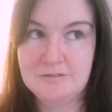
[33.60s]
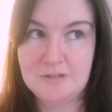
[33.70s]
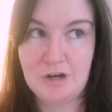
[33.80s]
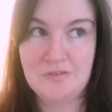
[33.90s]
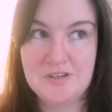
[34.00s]

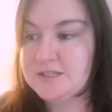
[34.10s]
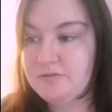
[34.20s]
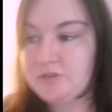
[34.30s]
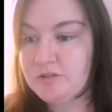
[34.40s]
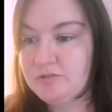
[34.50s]
nervous It's
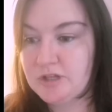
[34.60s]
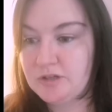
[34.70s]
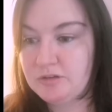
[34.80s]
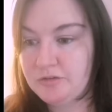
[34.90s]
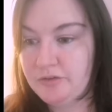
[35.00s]
a really,
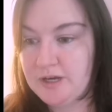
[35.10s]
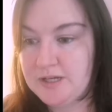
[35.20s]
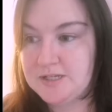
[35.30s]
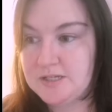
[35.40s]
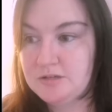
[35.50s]
really close
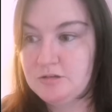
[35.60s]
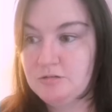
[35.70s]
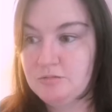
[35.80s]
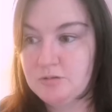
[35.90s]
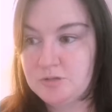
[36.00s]
friend
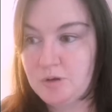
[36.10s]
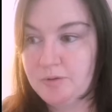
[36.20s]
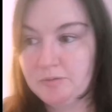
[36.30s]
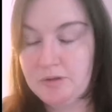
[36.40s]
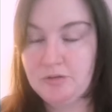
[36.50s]
who we're
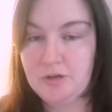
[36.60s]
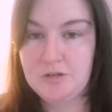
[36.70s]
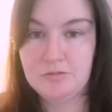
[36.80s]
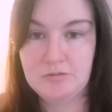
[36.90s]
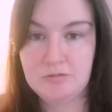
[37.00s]
swapping with, so
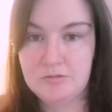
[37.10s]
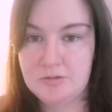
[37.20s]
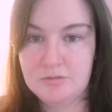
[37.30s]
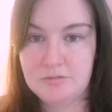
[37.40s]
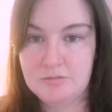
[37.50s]
I don't
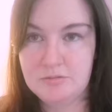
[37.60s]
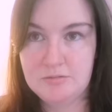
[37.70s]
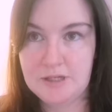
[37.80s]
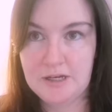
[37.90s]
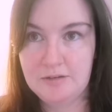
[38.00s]

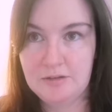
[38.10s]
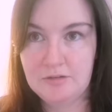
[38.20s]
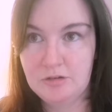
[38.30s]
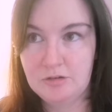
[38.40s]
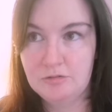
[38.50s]
think
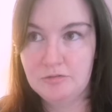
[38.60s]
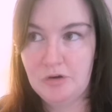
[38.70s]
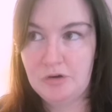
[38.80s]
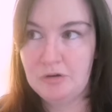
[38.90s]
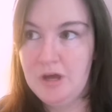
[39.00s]
anything's going to go
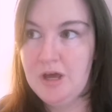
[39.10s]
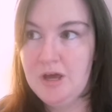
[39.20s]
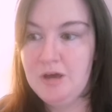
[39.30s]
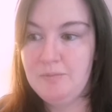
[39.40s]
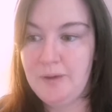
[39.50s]
wrong,
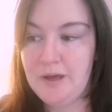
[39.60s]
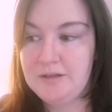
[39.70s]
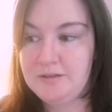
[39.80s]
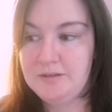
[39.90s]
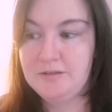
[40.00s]

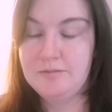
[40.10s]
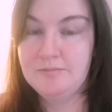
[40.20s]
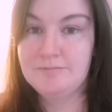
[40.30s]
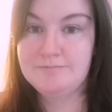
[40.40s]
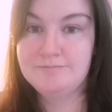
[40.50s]
but
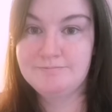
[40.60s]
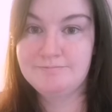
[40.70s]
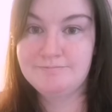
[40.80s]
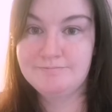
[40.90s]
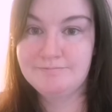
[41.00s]

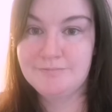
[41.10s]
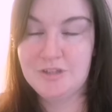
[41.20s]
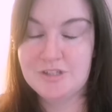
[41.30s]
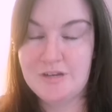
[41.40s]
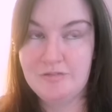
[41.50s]

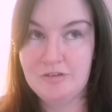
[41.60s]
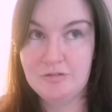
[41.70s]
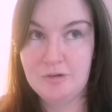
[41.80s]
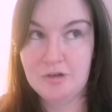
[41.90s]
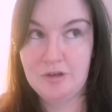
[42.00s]
you just never
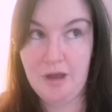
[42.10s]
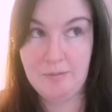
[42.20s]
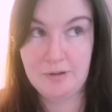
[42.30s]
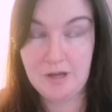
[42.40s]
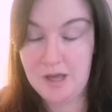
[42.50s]
know what could
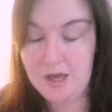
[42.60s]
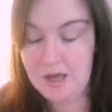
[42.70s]
happen.